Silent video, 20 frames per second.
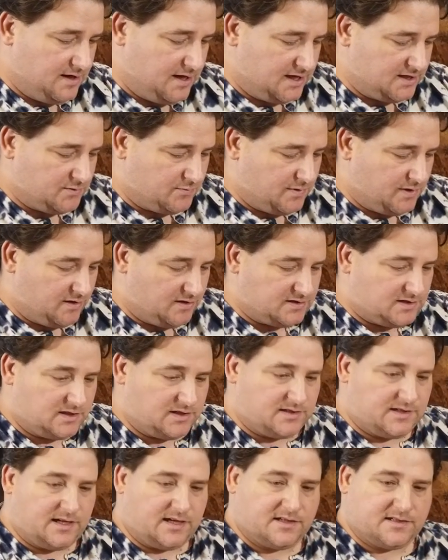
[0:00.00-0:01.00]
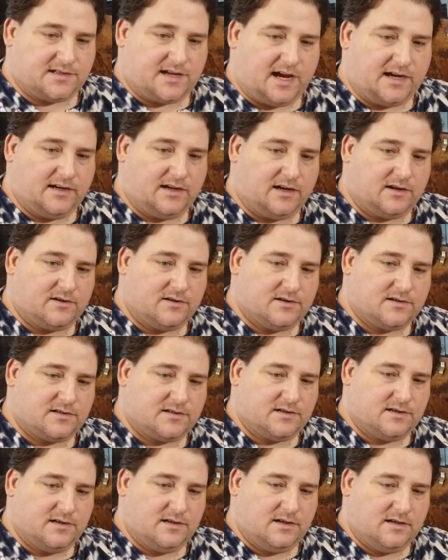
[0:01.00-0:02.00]
as well as a set of side
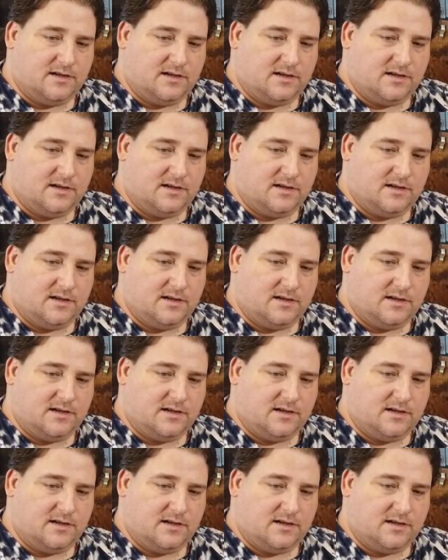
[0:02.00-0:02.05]
cutters.